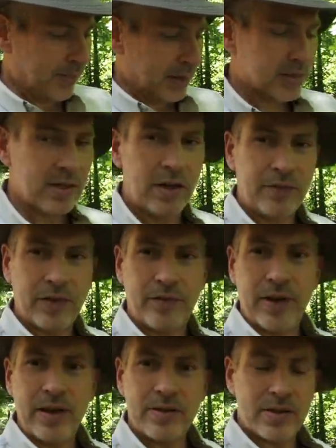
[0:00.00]

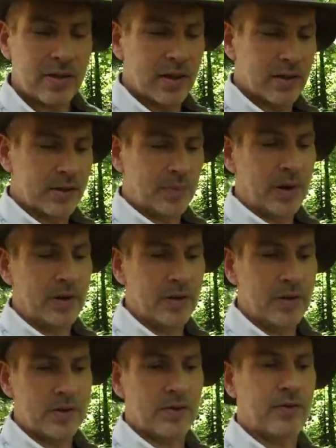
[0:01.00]
self-defense against
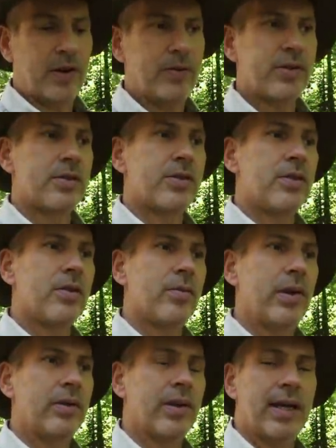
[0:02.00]
predators if I was concerned
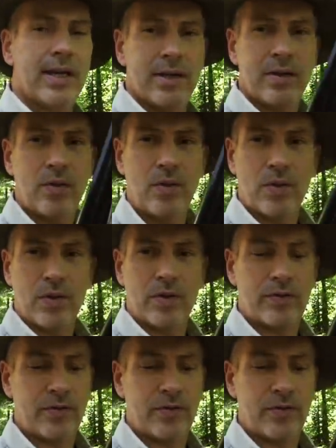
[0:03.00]
about that, or